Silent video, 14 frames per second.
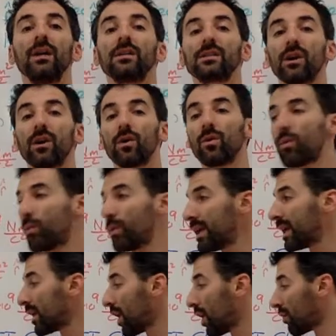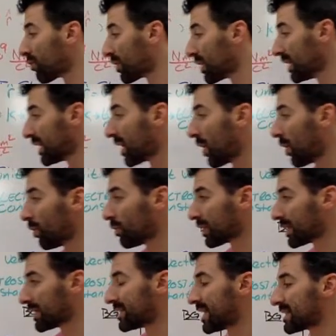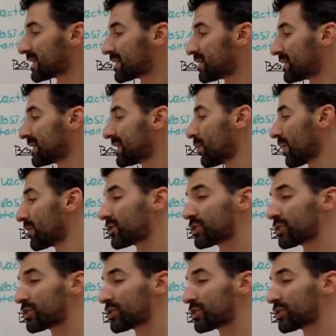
So we can really only test to see whether